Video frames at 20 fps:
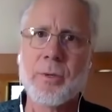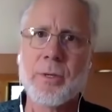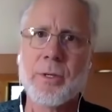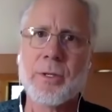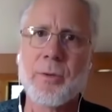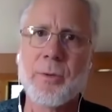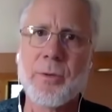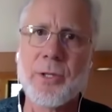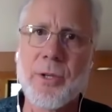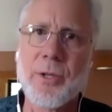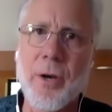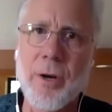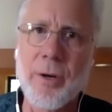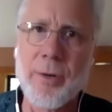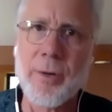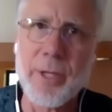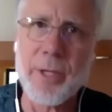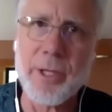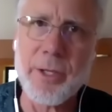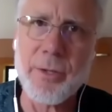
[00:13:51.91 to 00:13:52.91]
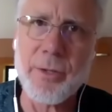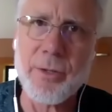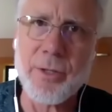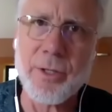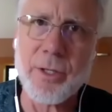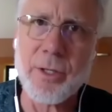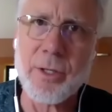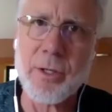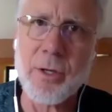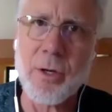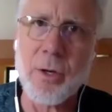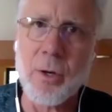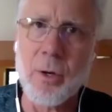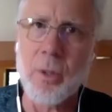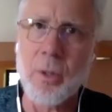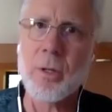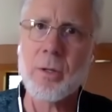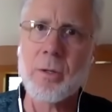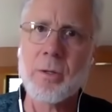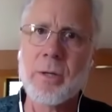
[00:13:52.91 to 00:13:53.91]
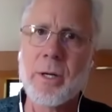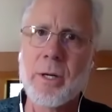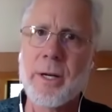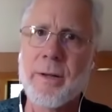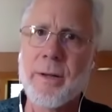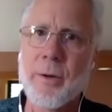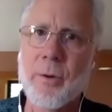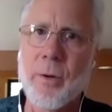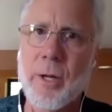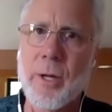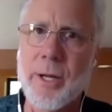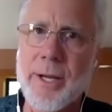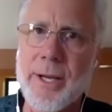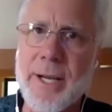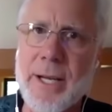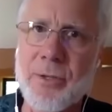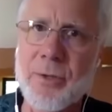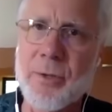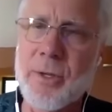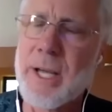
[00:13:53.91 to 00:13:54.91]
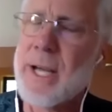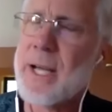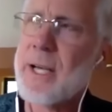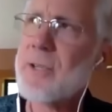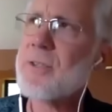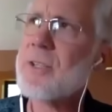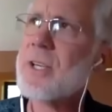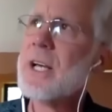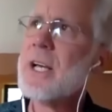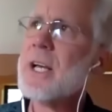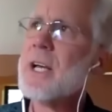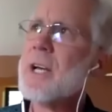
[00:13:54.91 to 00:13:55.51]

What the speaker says: until we started really using coal and then oil and natural gas.